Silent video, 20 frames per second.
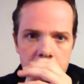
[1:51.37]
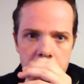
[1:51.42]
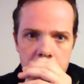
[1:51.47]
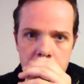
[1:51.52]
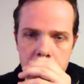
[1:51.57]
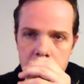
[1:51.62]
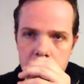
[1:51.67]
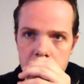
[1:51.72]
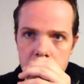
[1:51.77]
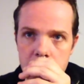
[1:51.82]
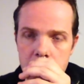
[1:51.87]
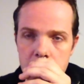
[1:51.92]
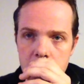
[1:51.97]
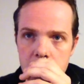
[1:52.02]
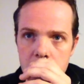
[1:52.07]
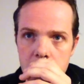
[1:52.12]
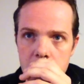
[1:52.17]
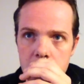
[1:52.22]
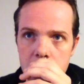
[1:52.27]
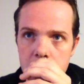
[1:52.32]

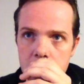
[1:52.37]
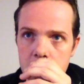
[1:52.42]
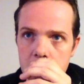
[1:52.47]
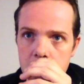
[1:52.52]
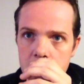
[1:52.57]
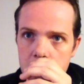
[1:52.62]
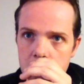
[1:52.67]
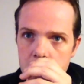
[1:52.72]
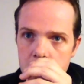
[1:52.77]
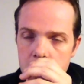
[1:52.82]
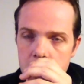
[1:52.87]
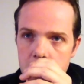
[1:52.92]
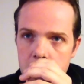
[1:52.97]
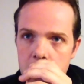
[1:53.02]
(silence)